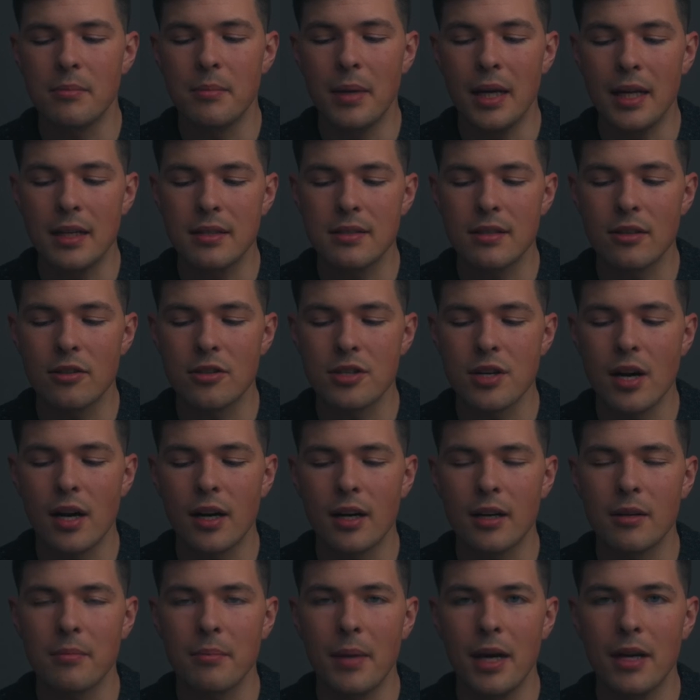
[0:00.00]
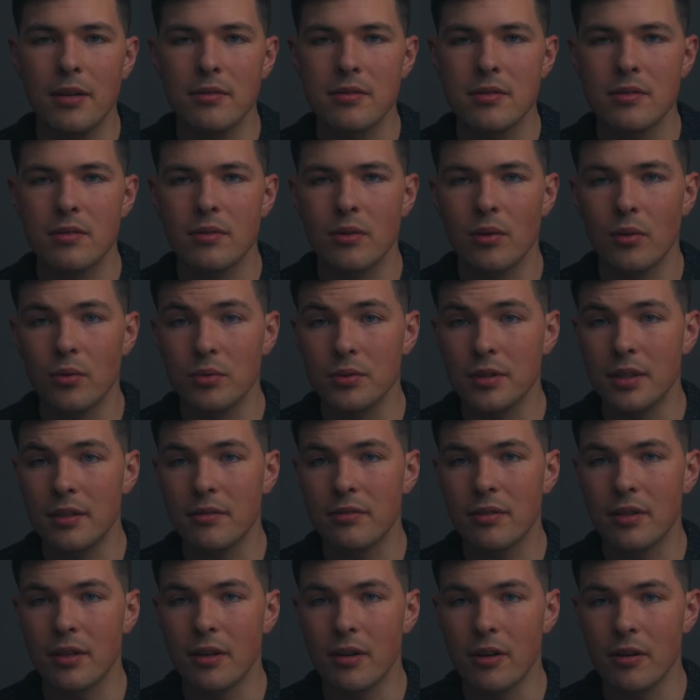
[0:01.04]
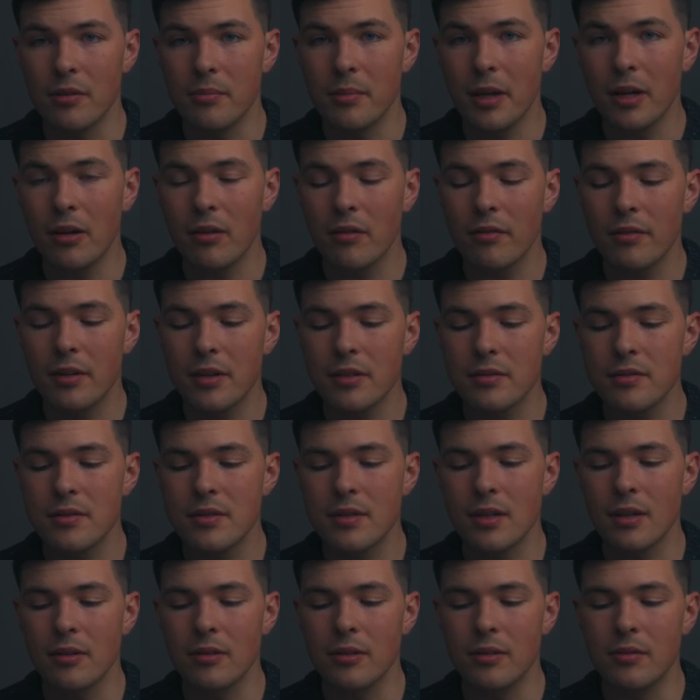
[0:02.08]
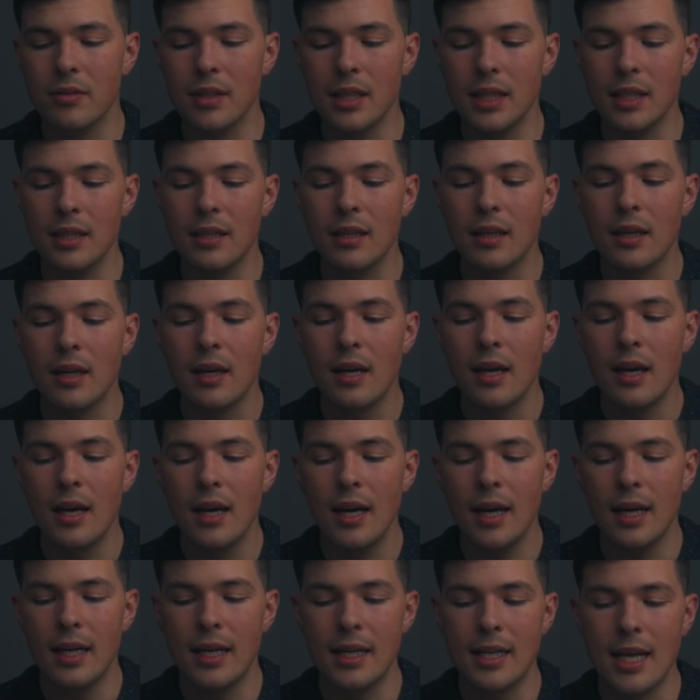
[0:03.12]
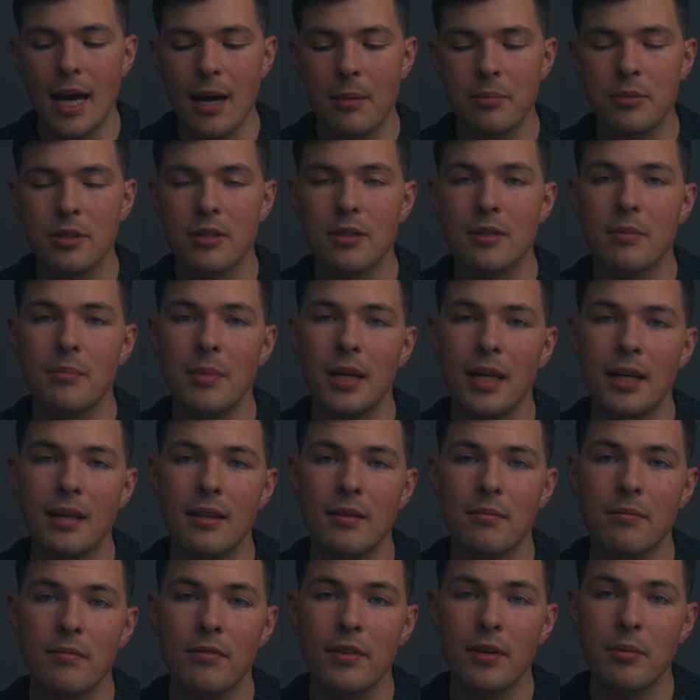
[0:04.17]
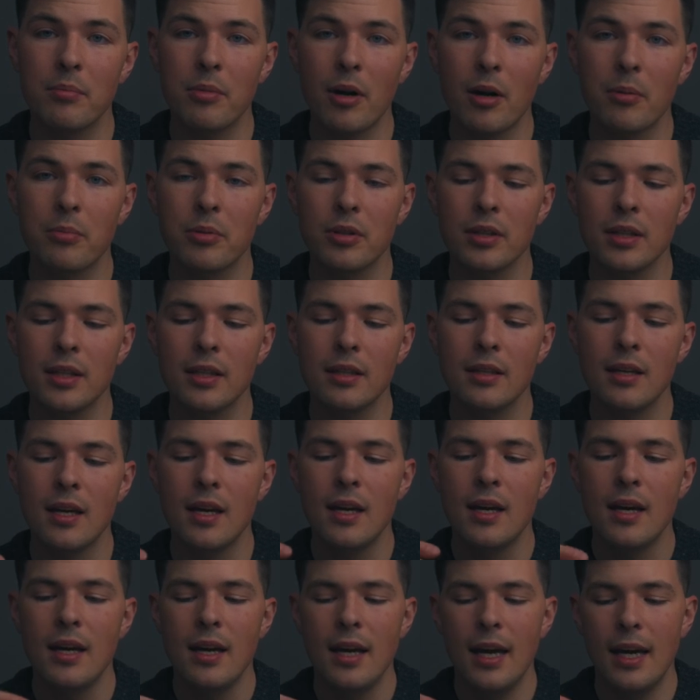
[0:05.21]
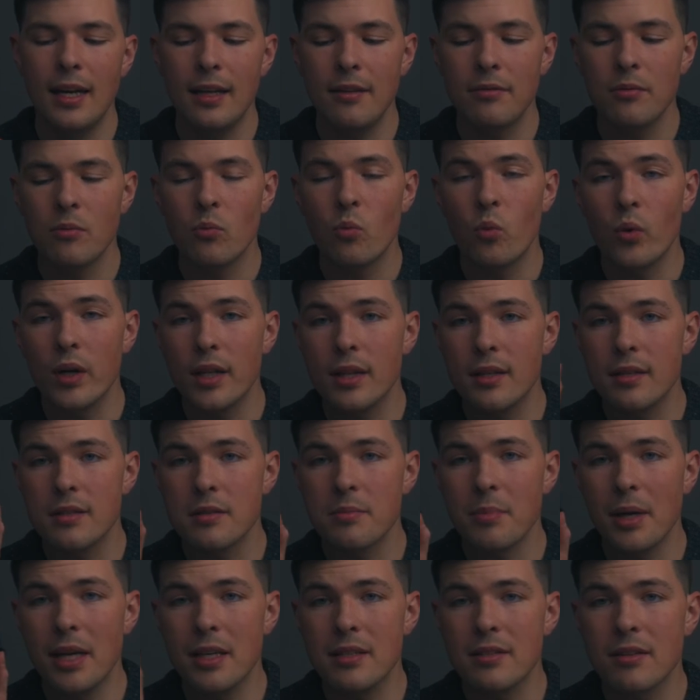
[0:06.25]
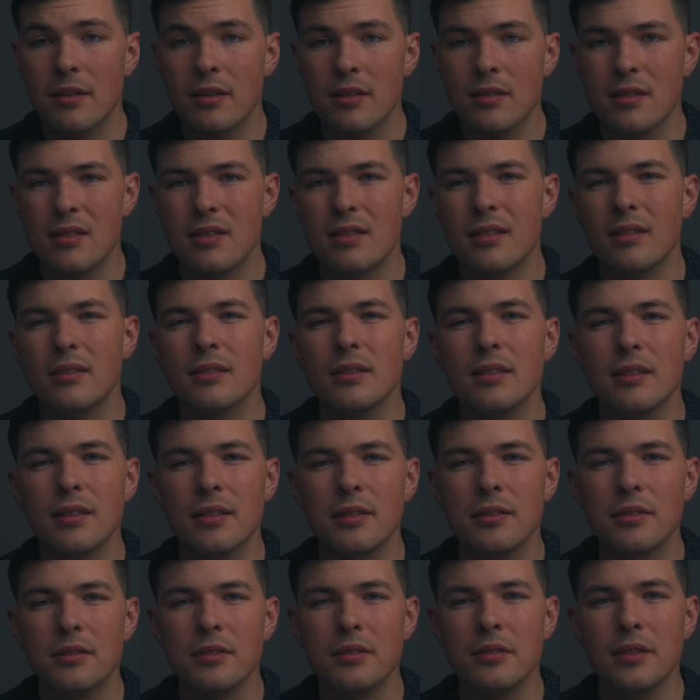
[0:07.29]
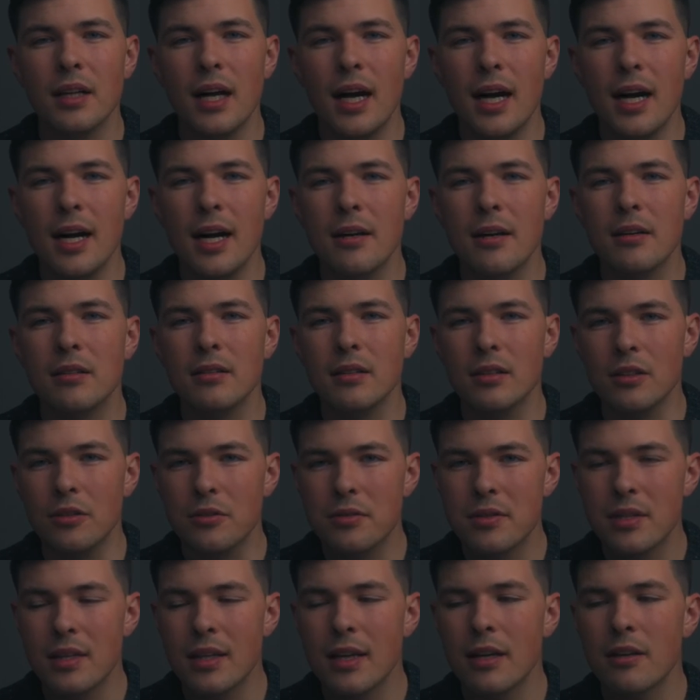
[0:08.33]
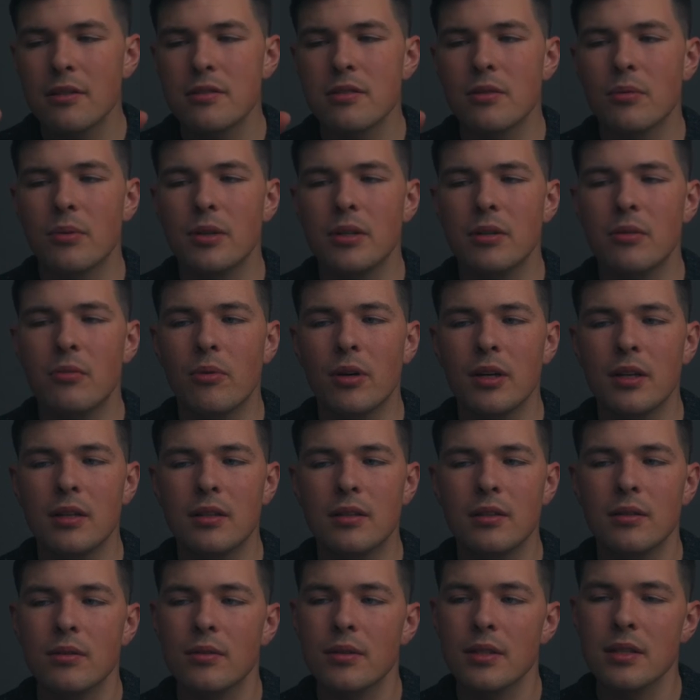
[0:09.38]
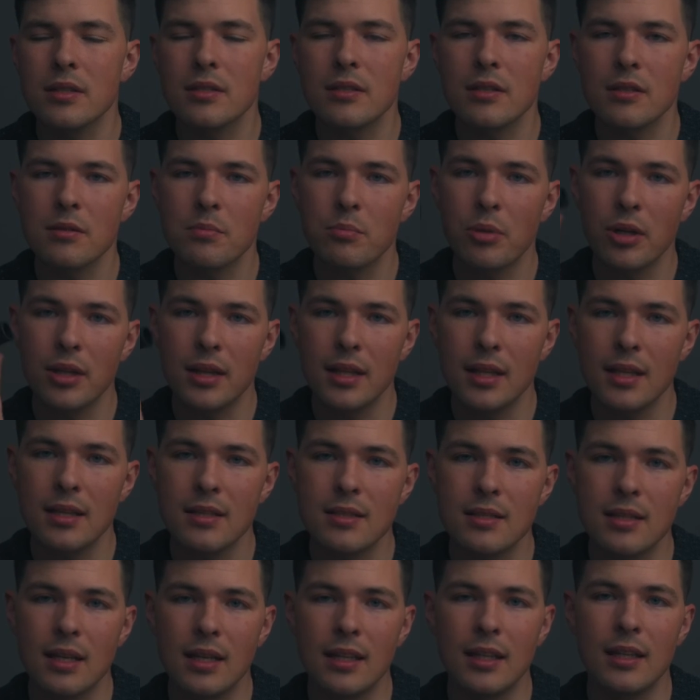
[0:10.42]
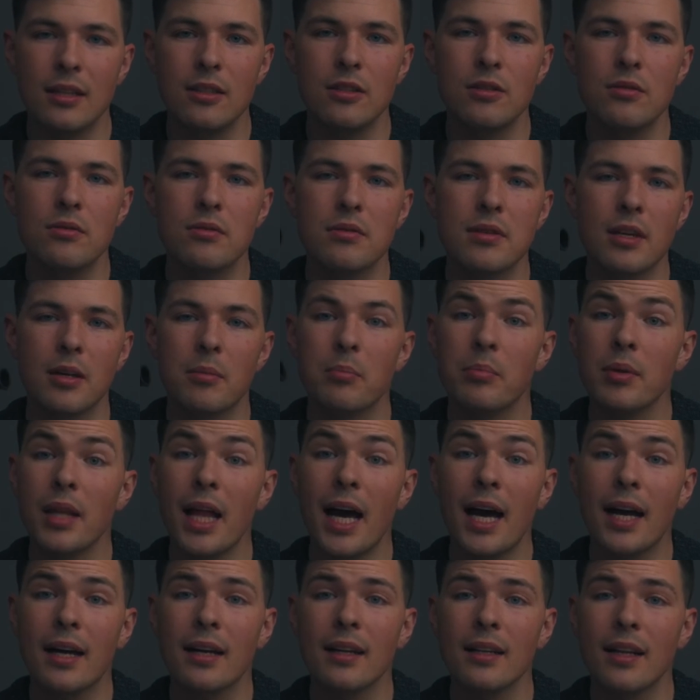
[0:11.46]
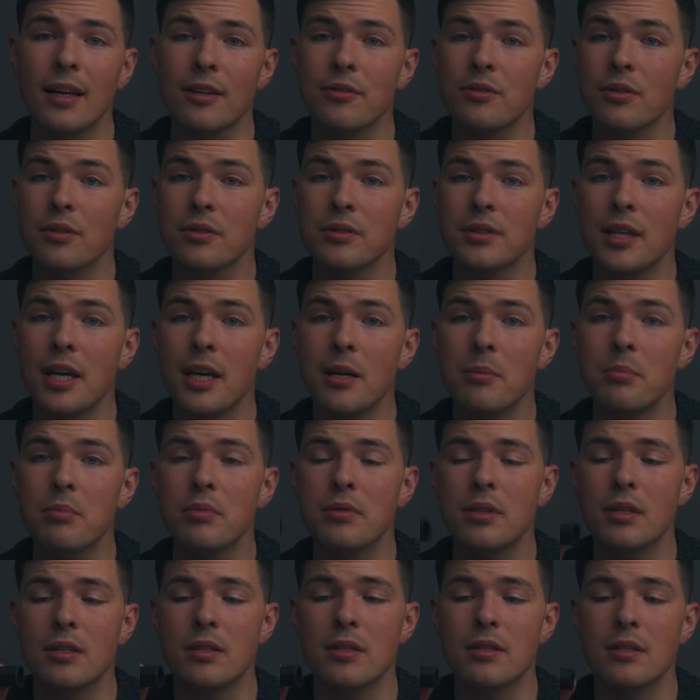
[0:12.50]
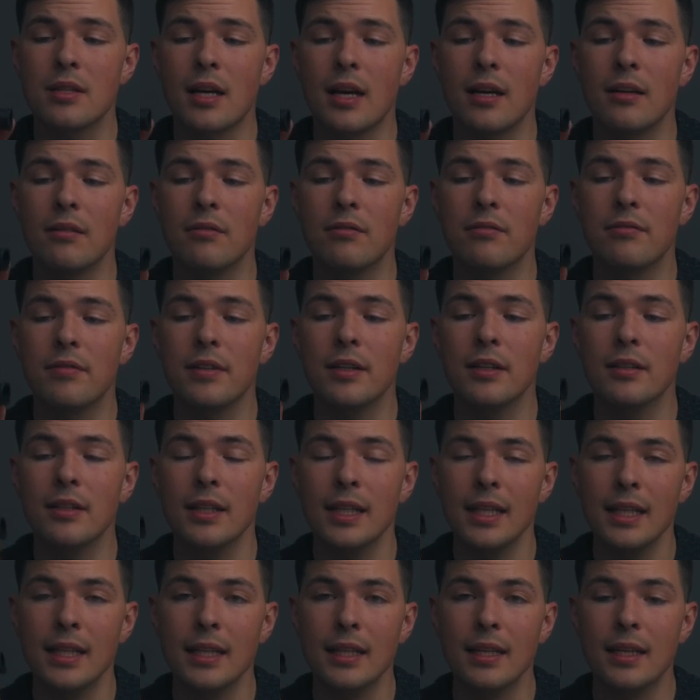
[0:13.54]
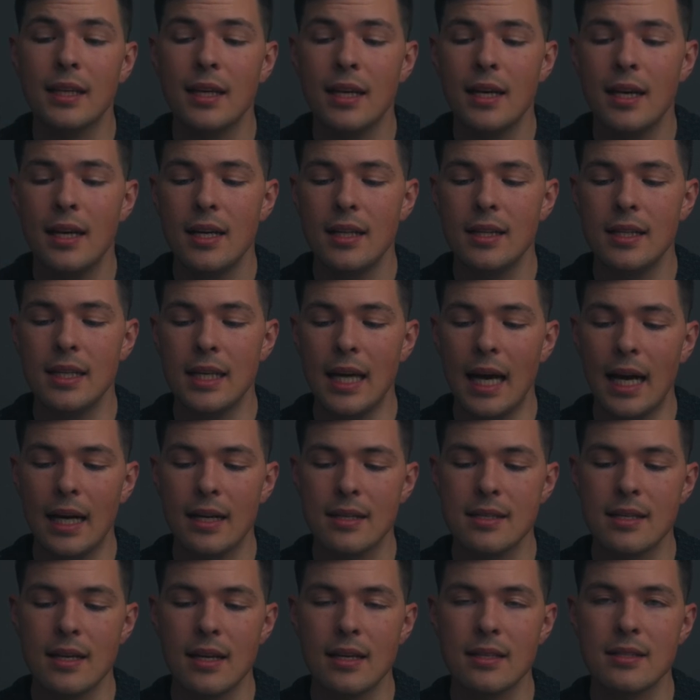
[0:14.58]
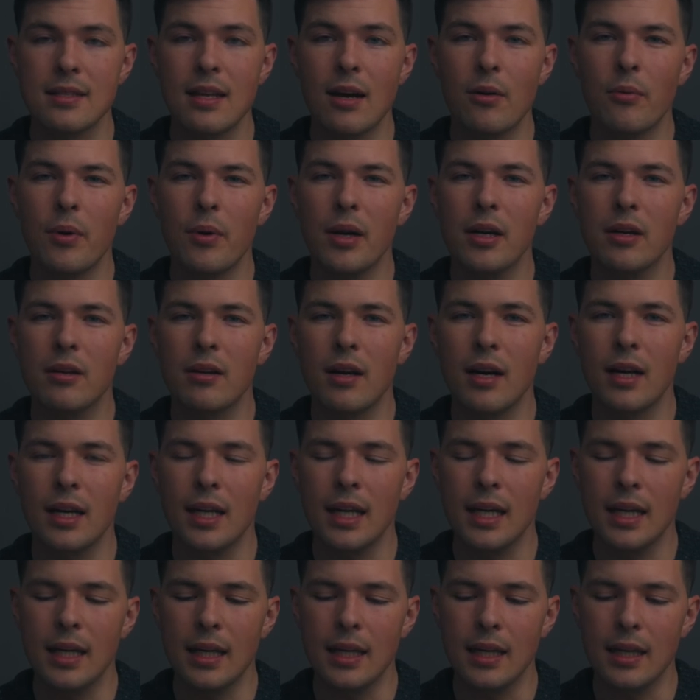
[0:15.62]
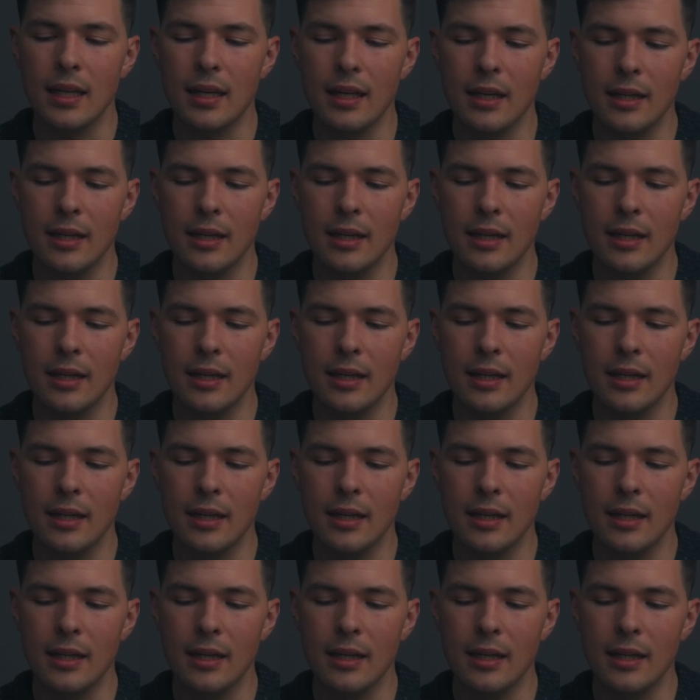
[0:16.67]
makes their shotgun mounts only for their own microphones. So you need an adapter to make them fit properly. And even with the spacer, it's still a little loose in there. So what you want to do is just put this and then use like black electrical tape to just kind of fill in the excess. That way you're not getting